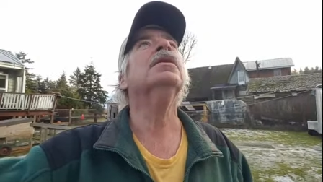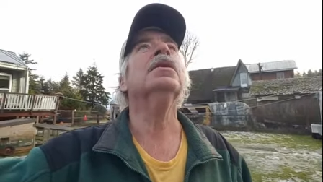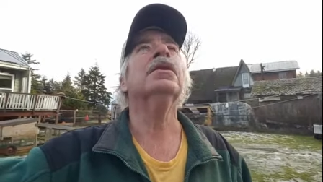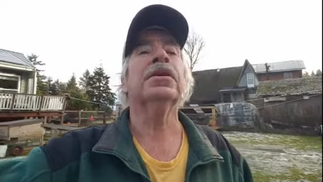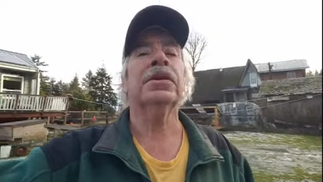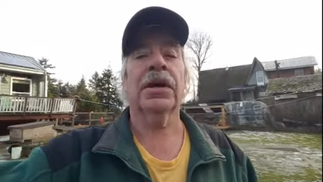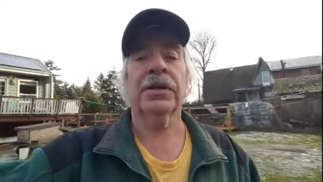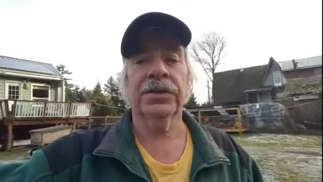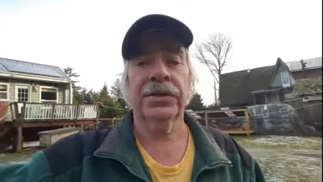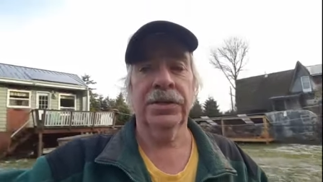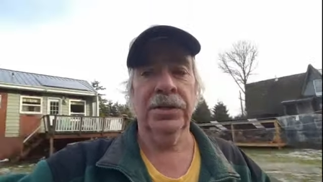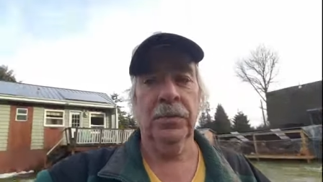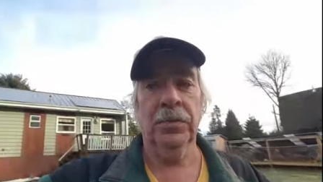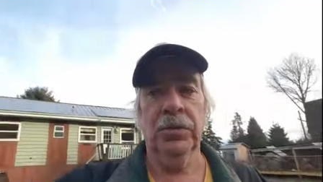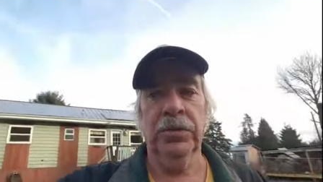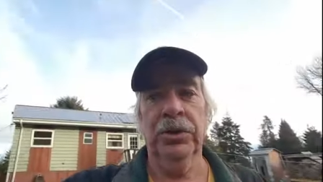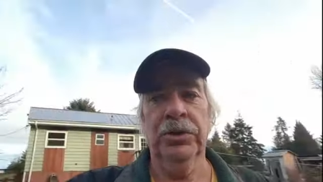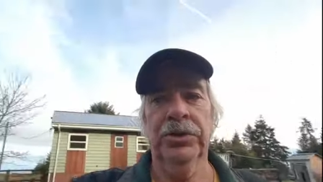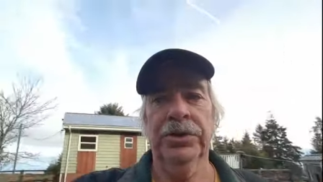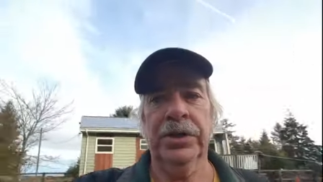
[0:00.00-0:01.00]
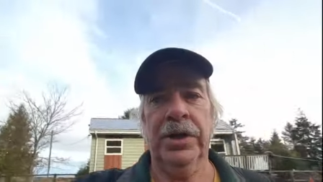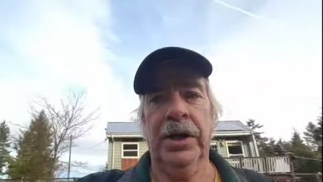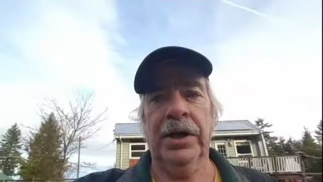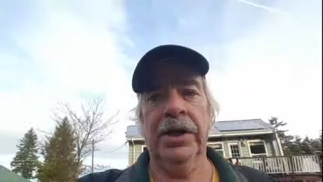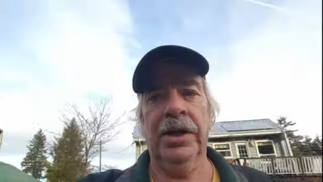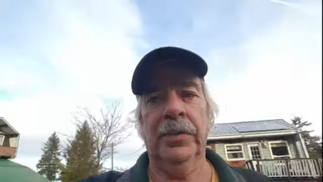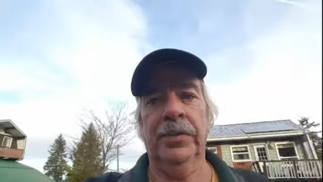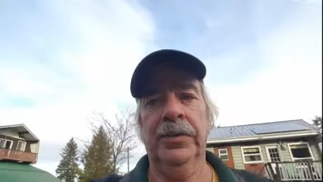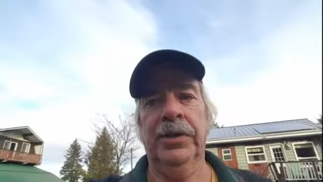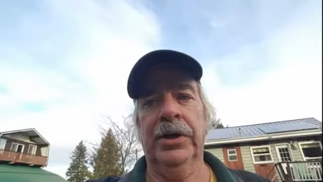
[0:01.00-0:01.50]
there's actually some blue
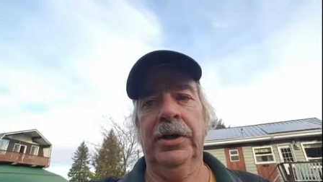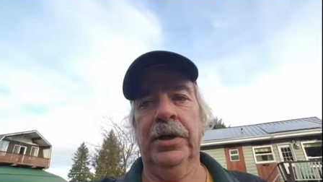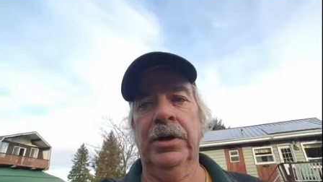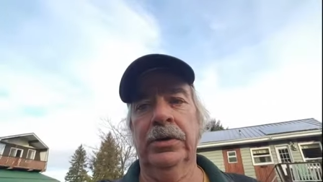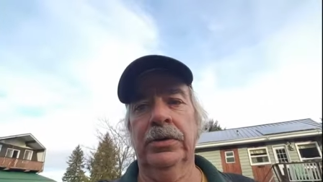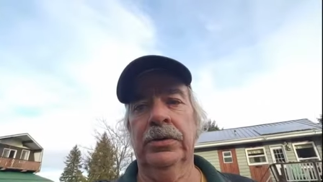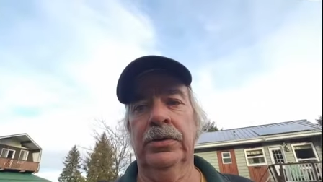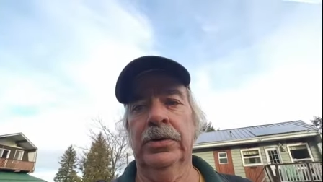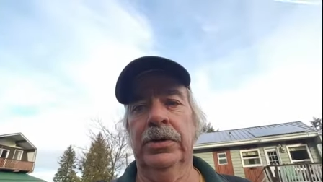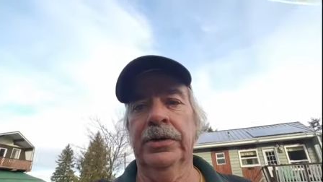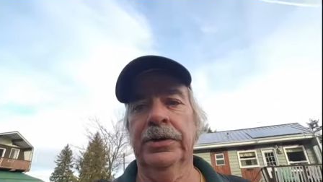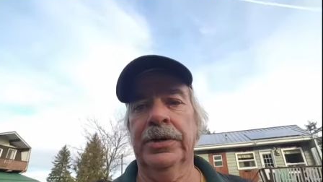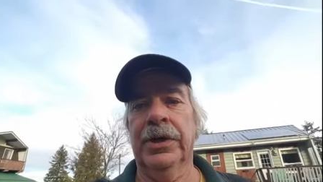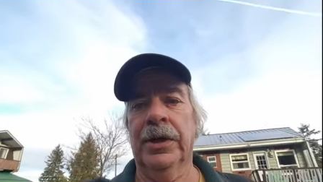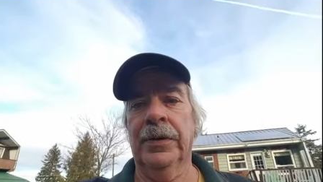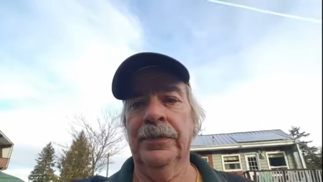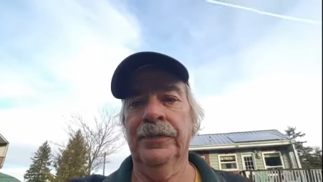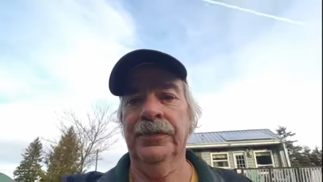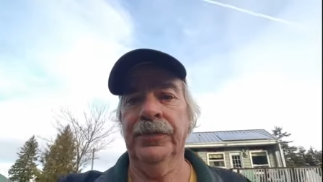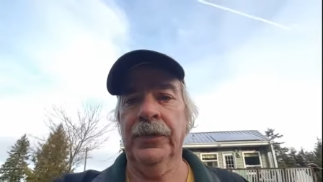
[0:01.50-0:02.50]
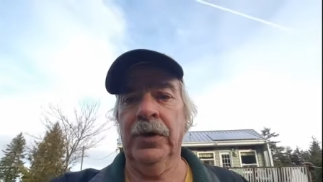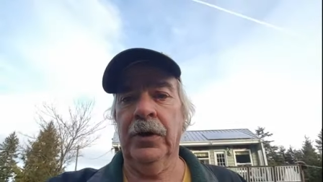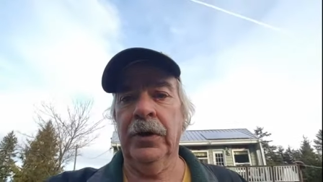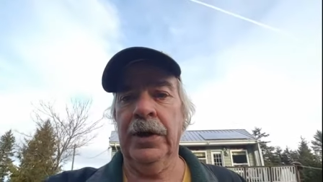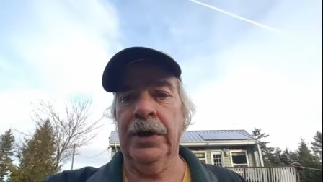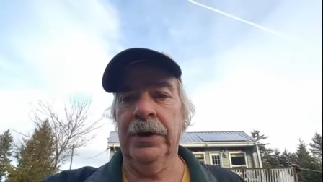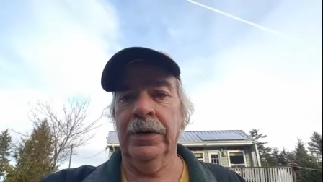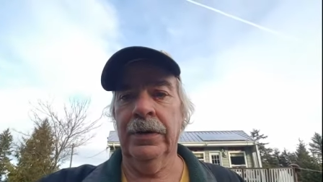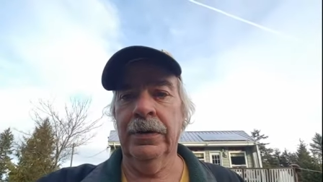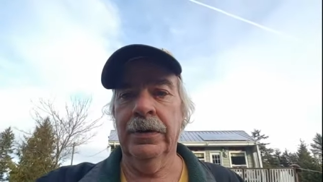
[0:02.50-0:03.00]
sky up there. How cool is that?
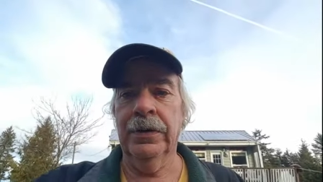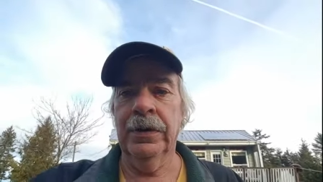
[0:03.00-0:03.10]
Alright,